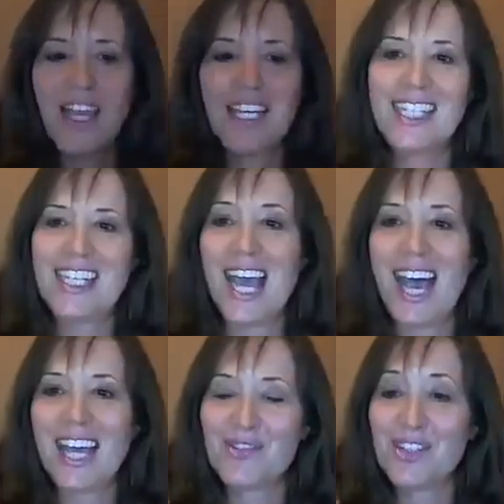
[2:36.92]
She
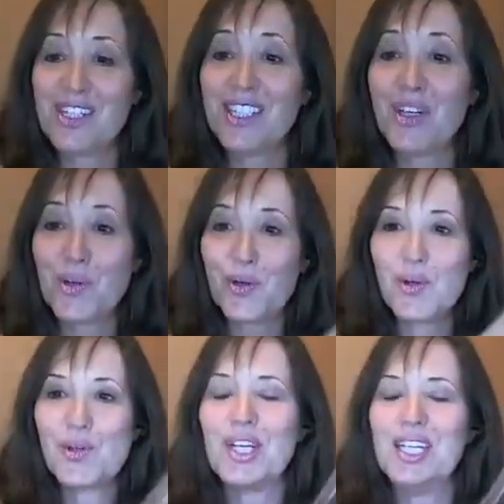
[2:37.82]
has a really
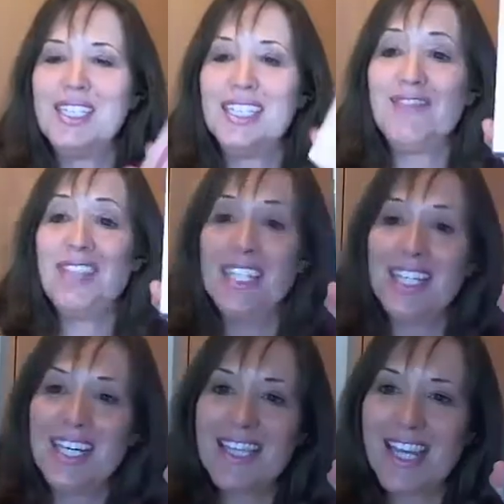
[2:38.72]
cool
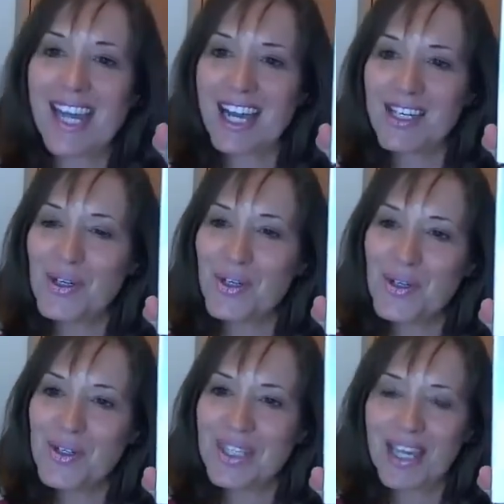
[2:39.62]
DVD that I
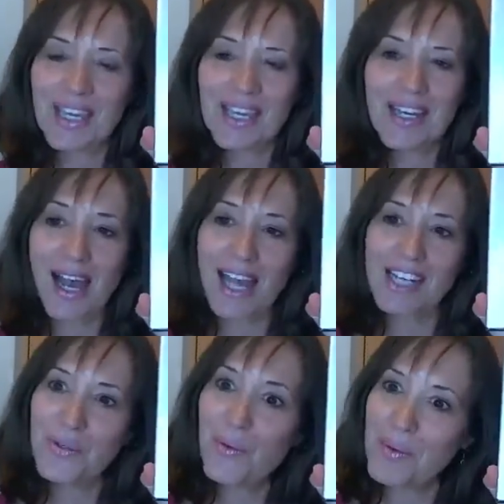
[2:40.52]
use I
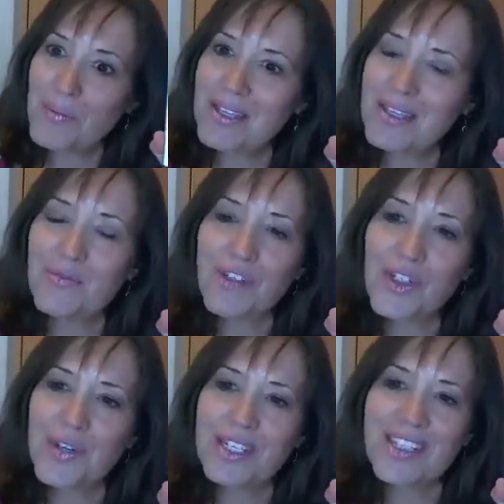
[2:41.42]
do women's
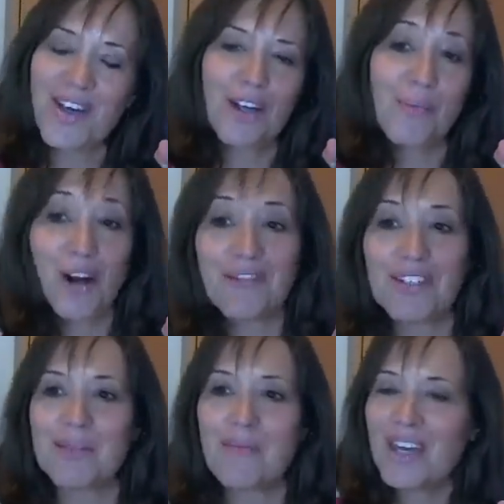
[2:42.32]
retreats called
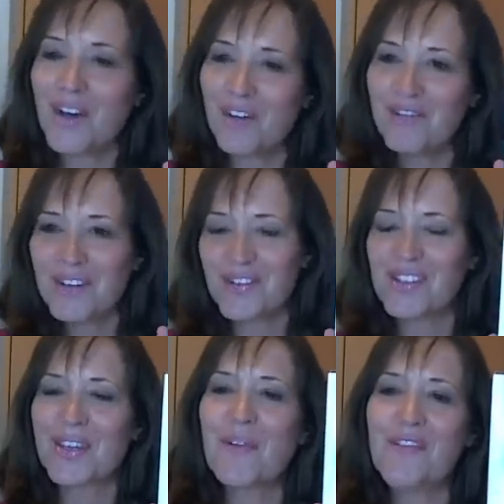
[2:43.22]
Marvelous Makeover. For
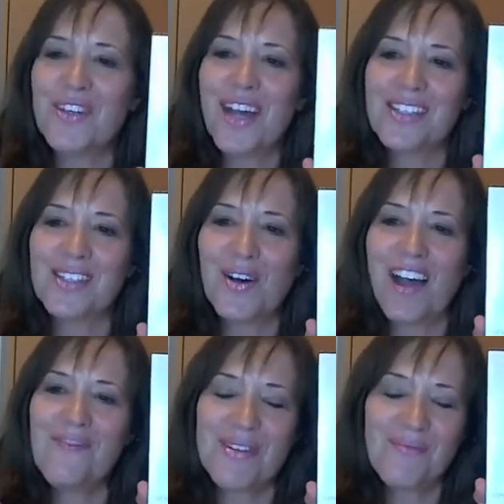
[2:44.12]
some of you guys know
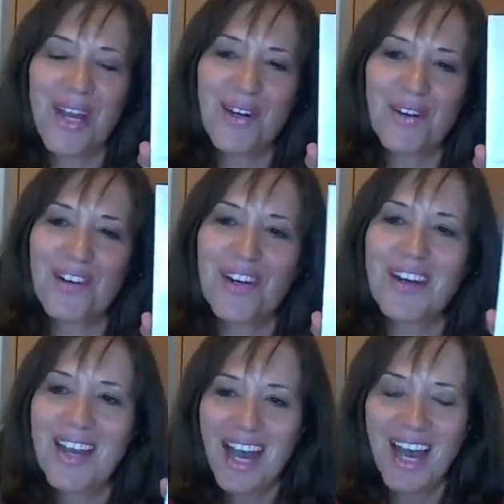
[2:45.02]
I've been made over.
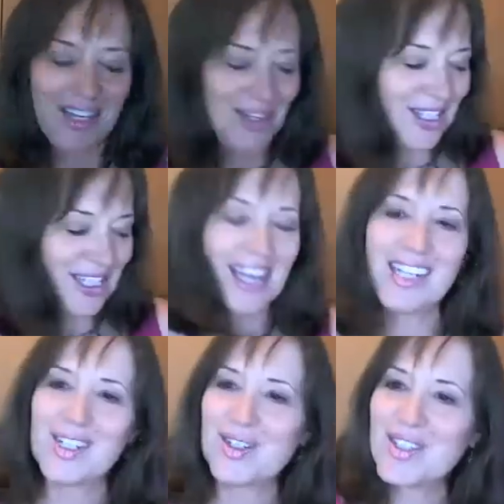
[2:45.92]
I use a lot of
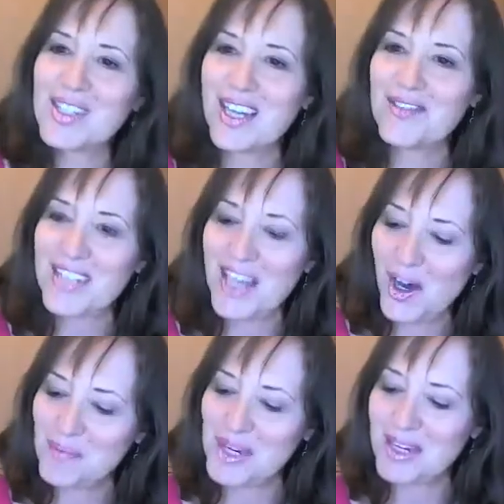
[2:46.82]
Jill's stuff to
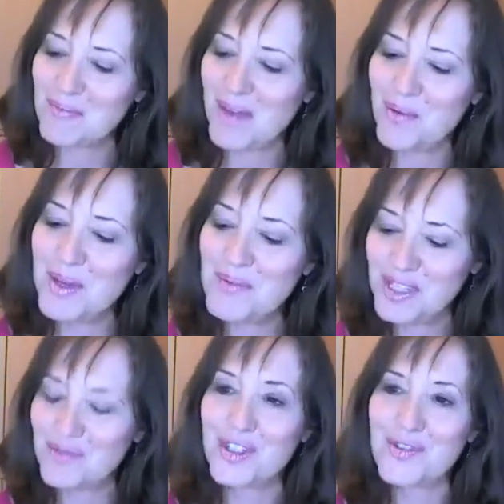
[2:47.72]
help me in my
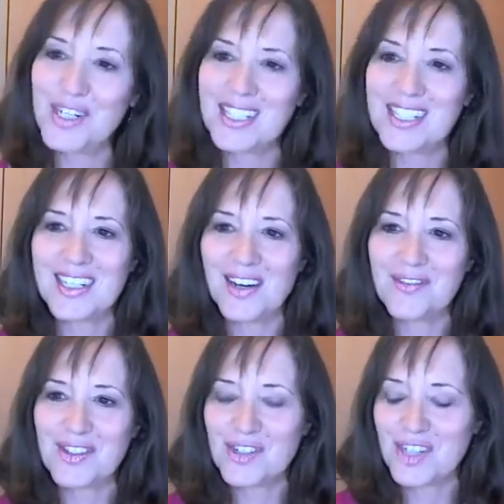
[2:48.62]
women's retreat stuff.
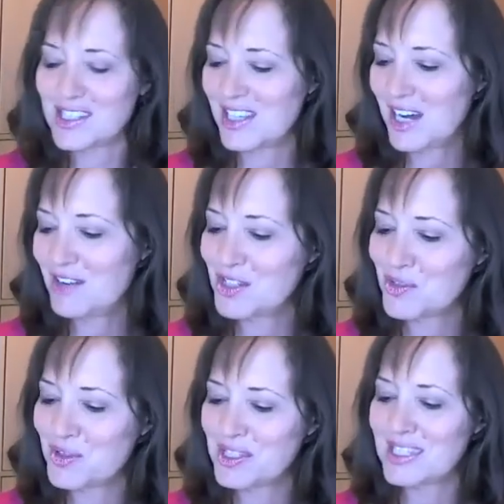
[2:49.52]
So she has a lot of
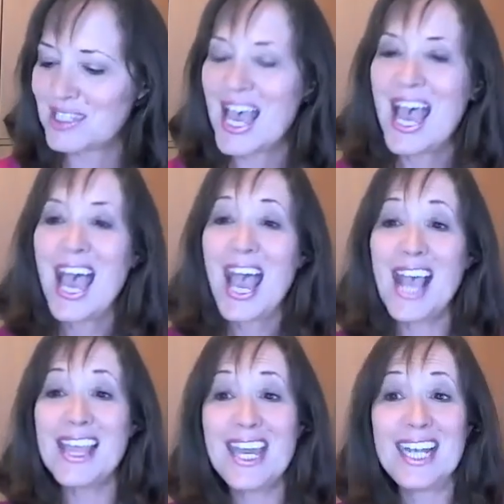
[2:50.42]
resources.
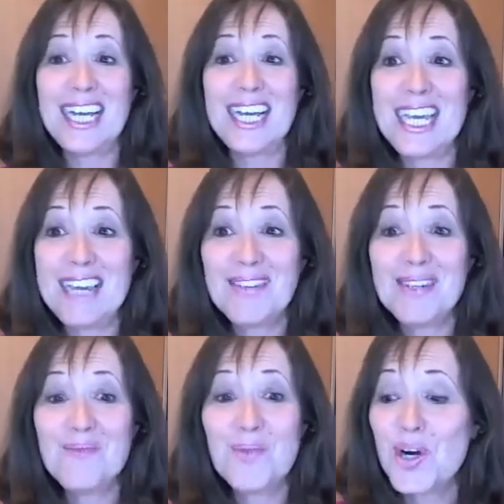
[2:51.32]
And then
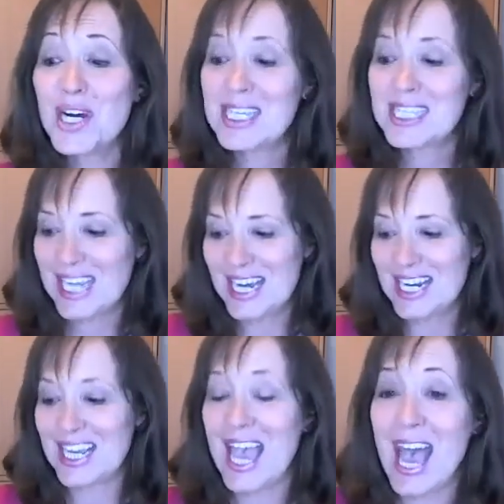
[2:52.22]
even more
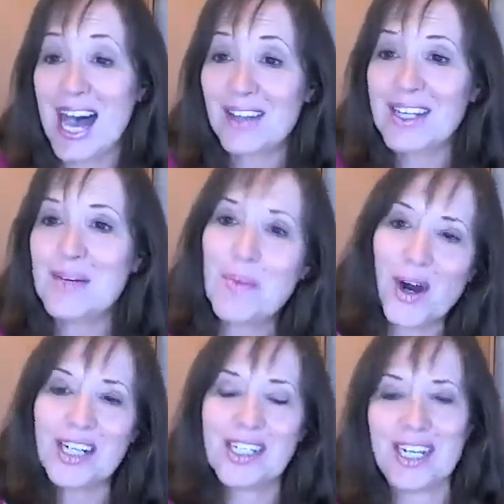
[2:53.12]
exciting, out in
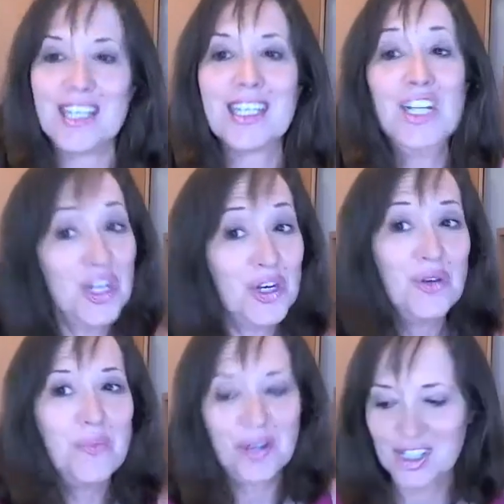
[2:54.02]
March is a new
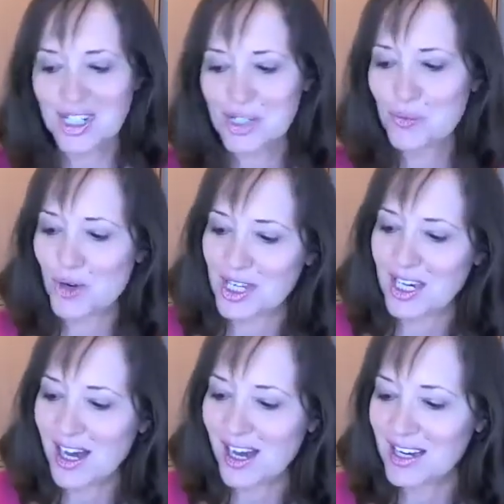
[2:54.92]
book she's working
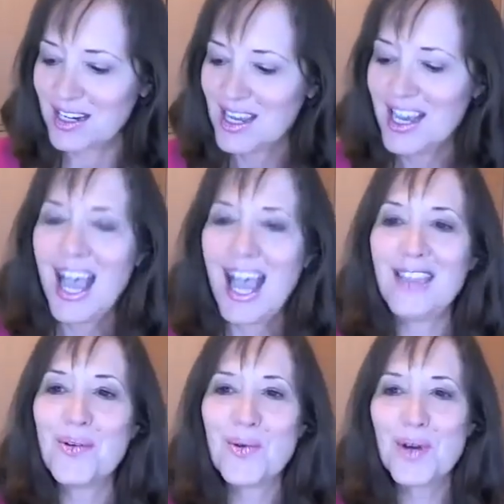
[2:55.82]
on. And
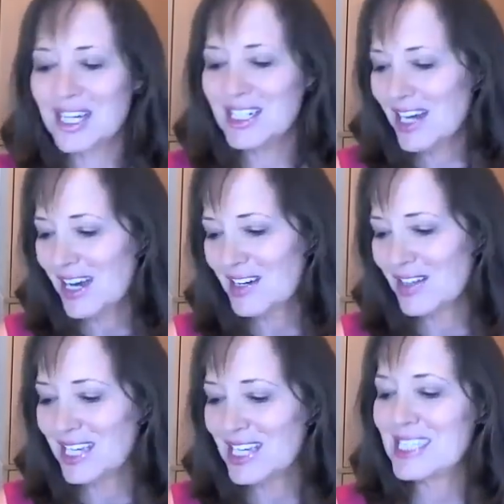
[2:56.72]
the working
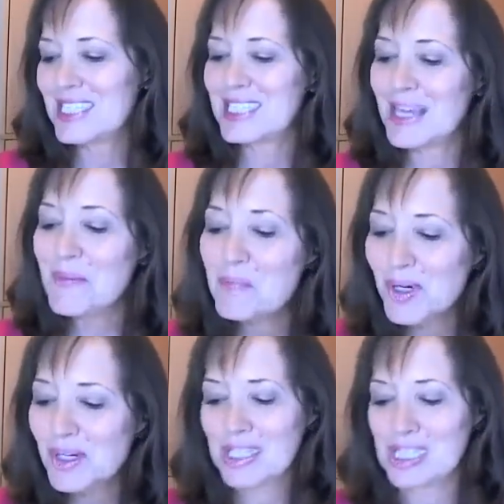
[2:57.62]
title is
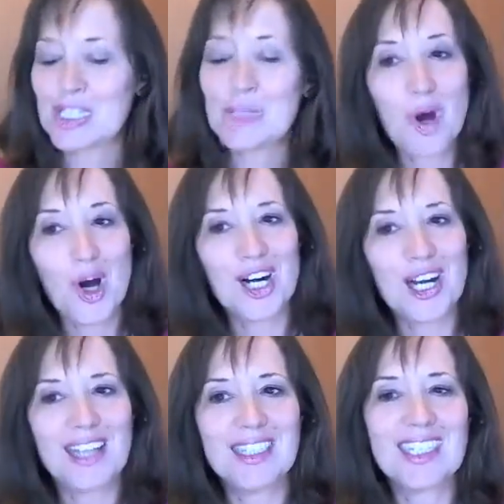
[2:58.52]
Simple, Smart,
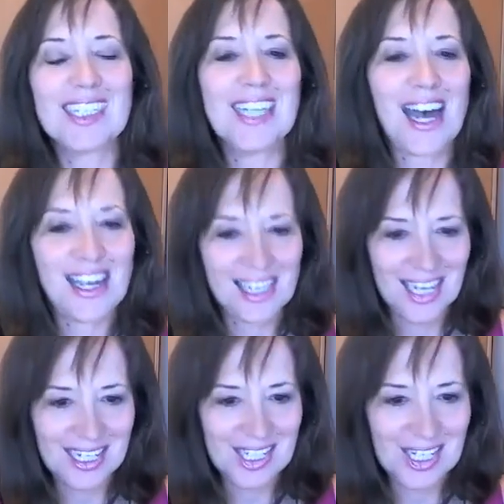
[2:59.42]
and
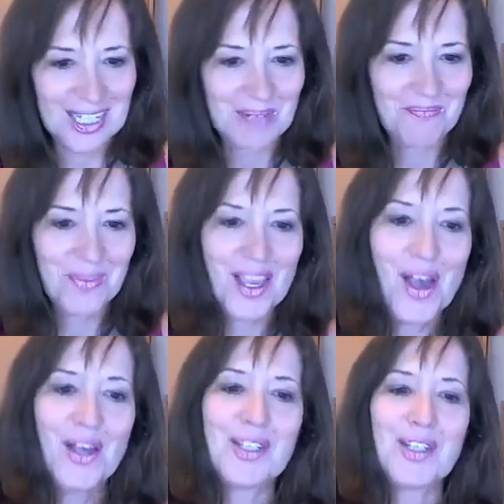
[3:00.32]
Stylish.
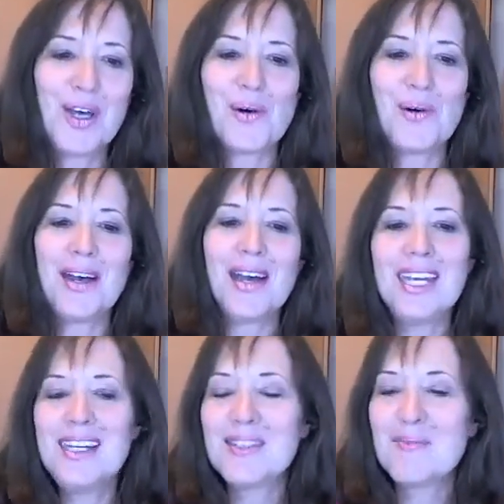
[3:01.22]
So it
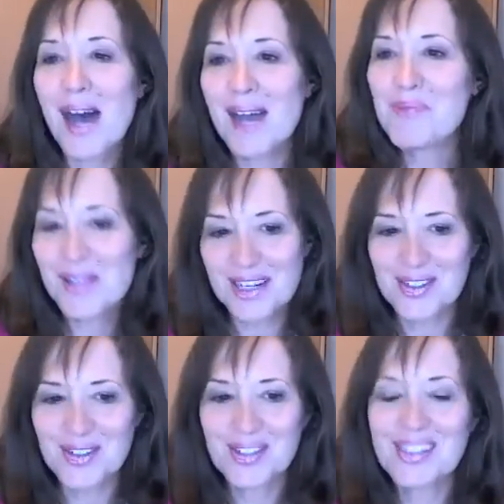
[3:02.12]
is my
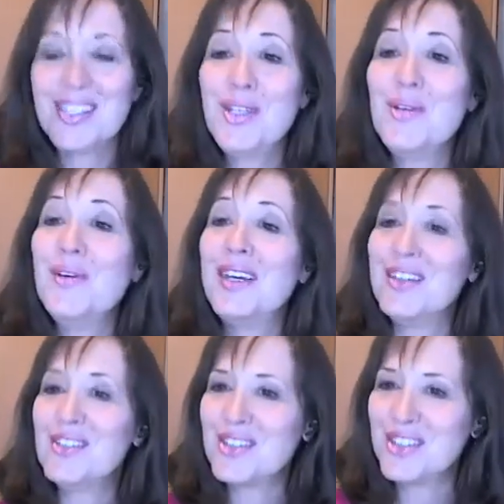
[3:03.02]
pleasure to
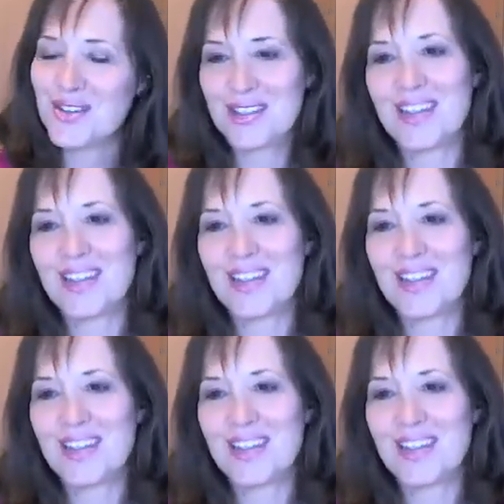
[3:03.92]
introduce